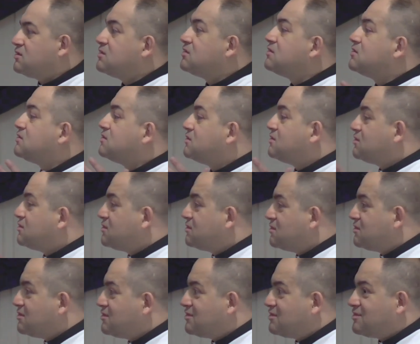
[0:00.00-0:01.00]

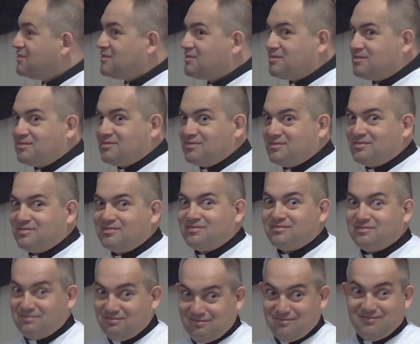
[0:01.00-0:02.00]

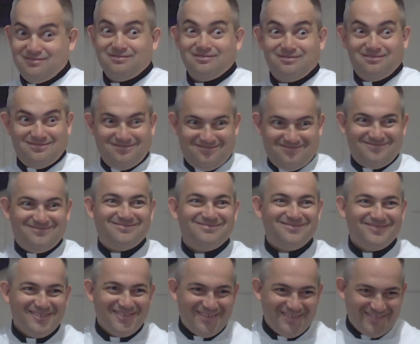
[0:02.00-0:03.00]

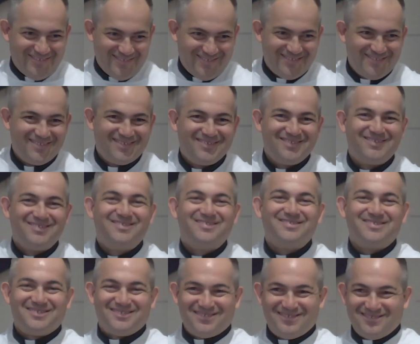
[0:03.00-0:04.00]

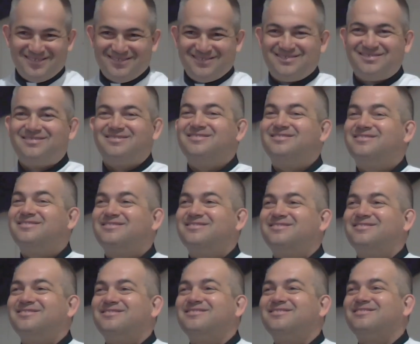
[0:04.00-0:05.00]

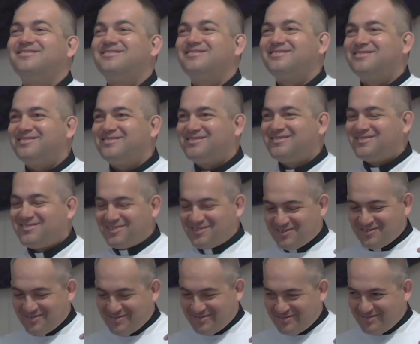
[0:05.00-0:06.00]

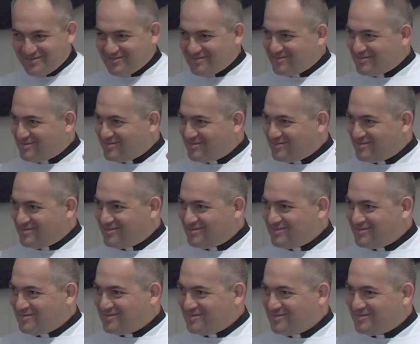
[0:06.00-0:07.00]

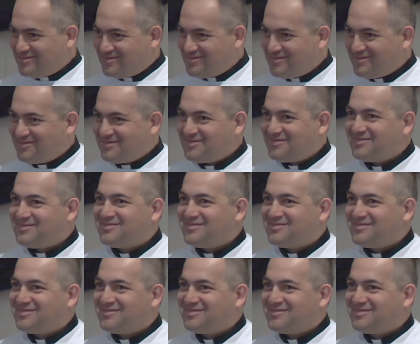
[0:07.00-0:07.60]
[no speech]